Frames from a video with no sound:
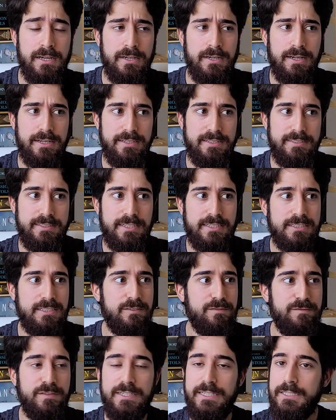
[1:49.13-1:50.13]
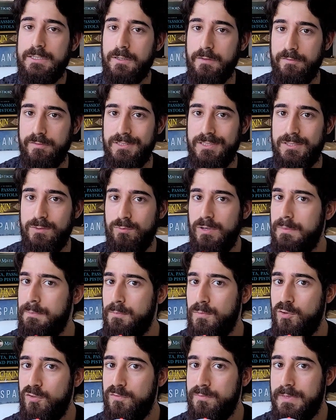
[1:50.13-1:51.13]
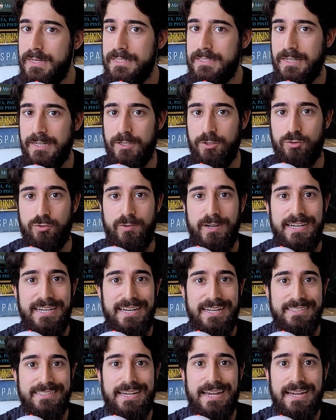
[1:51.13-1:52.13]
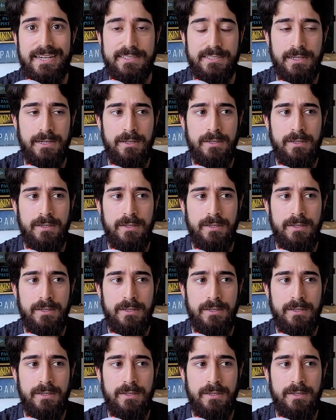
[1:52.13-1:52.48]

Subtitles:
and 60 feet of swim movement and trading attacks